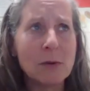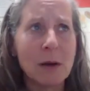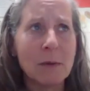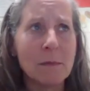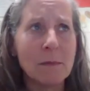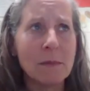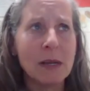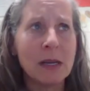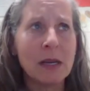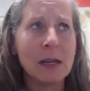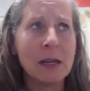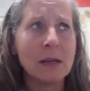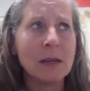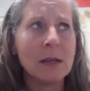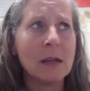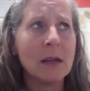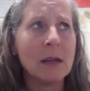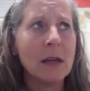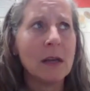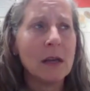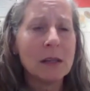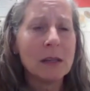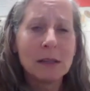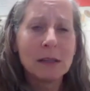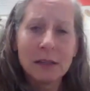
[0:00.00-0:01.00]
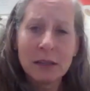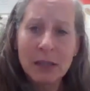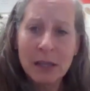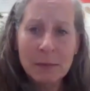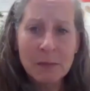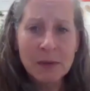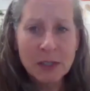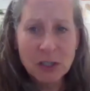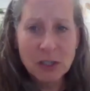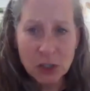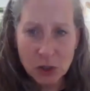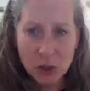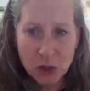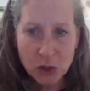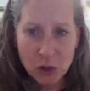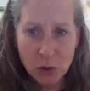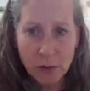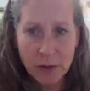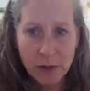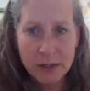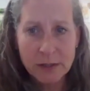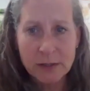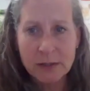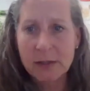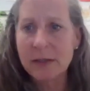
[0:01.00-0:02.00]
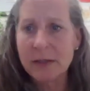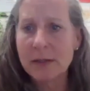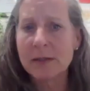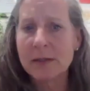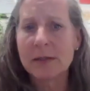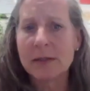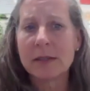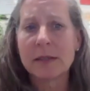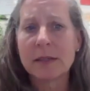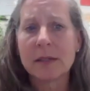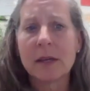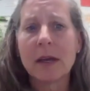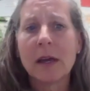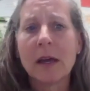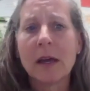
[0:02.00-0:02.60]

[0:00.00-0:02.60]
meaning limit your choices,